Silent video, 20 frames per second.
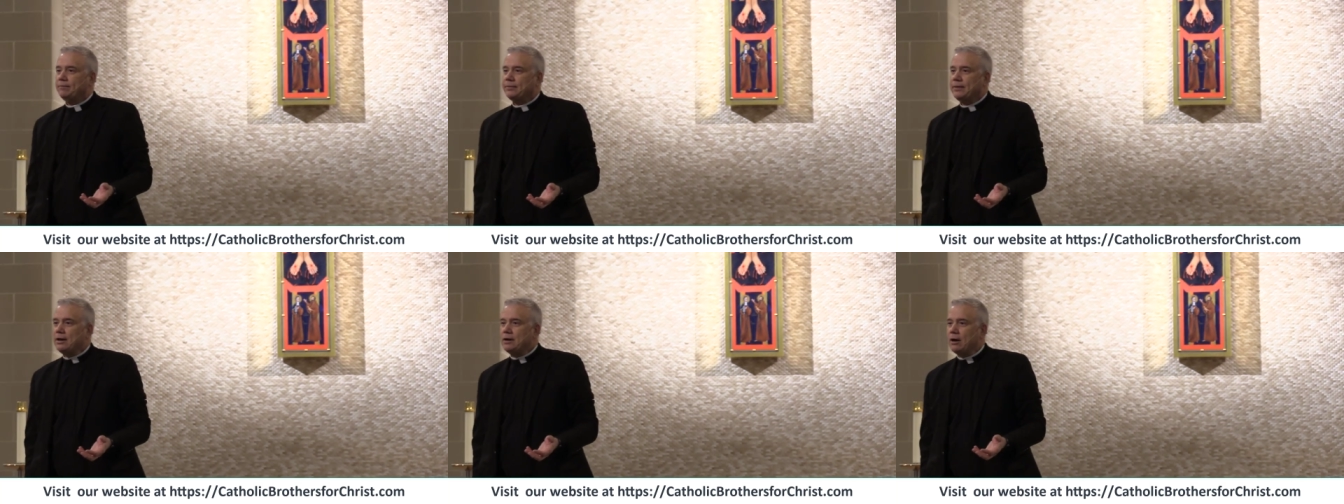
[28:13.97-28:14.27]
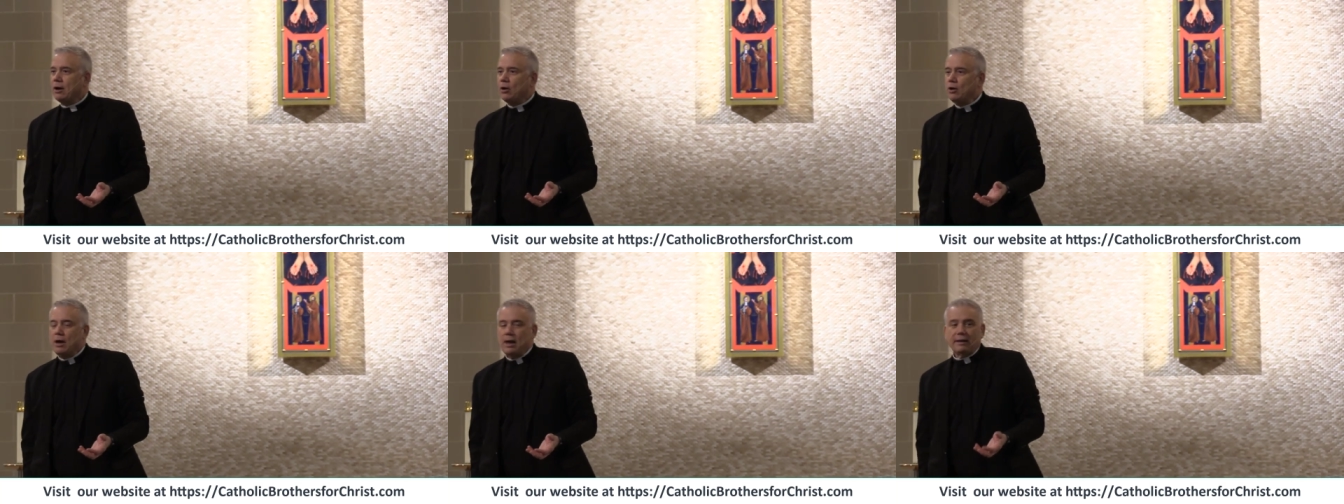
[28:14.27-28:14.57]
You
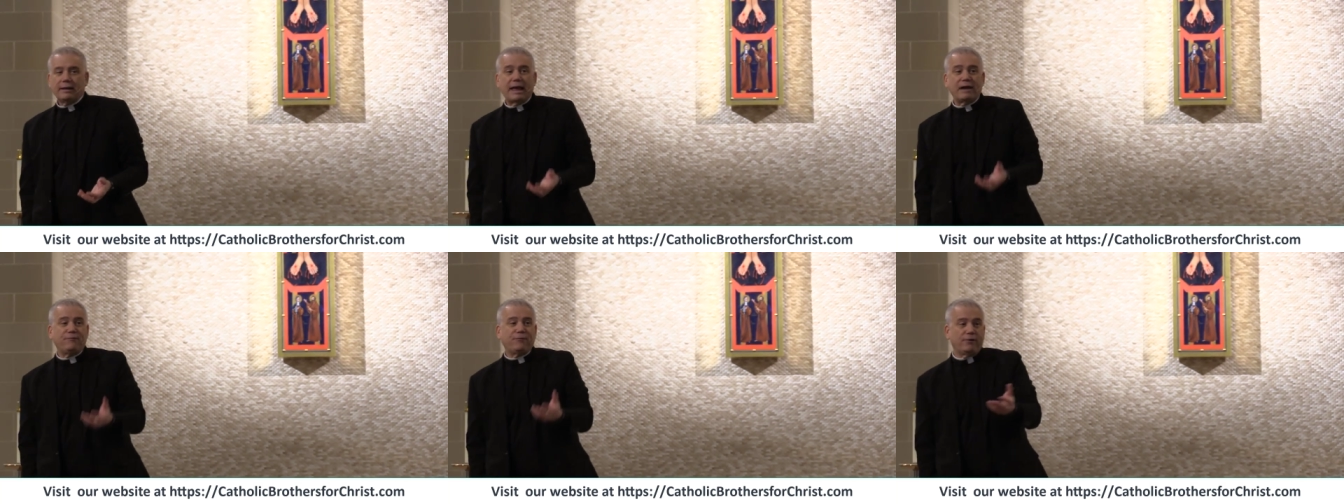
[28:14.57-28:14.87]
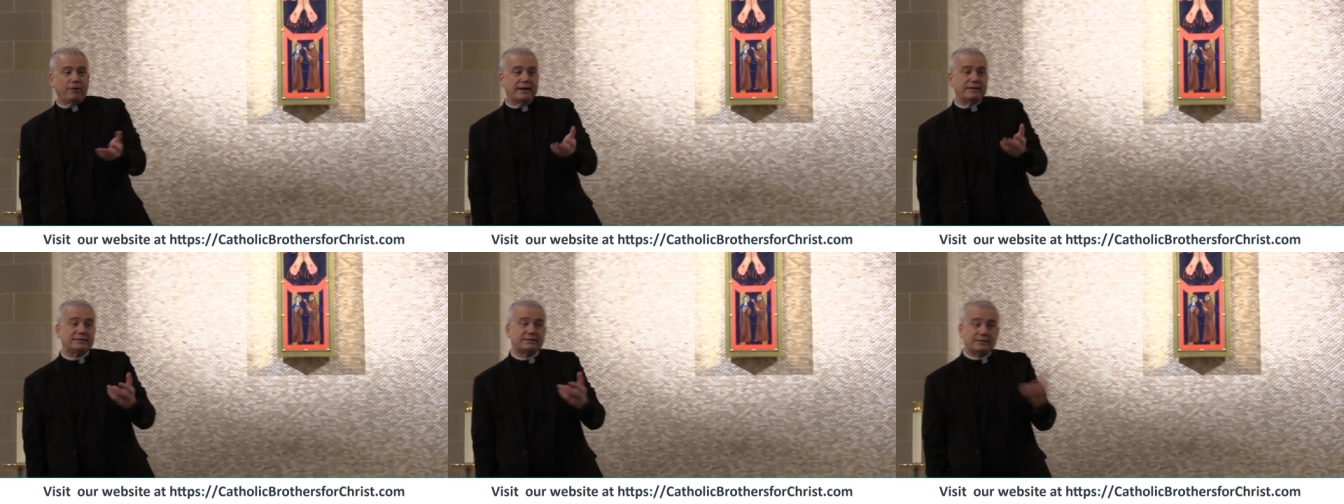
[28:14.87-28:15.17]
know, like
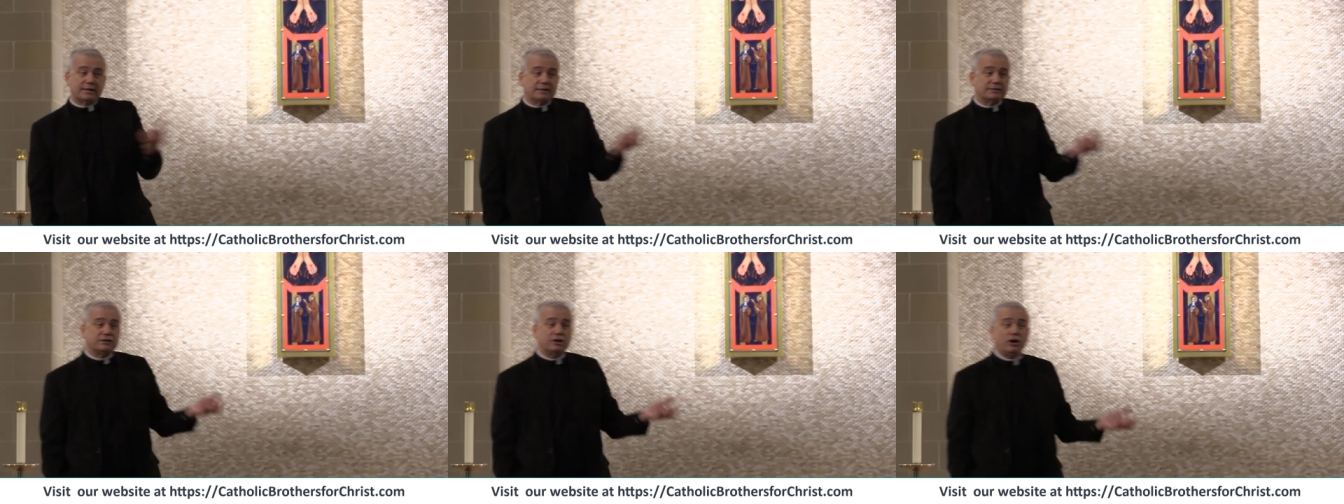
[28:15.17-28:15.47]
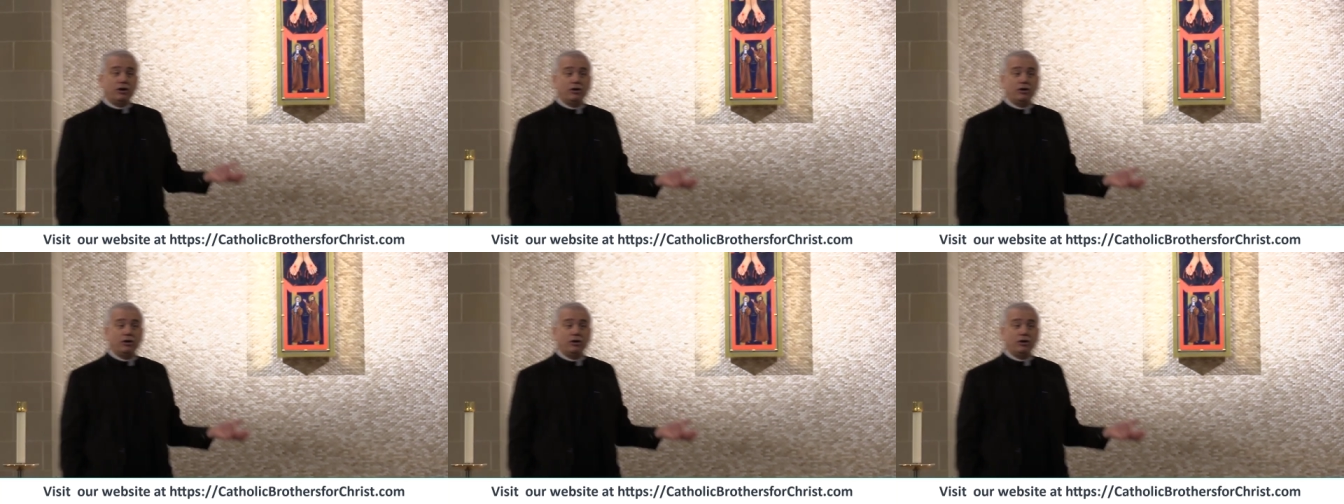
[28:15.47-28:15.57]
for instance,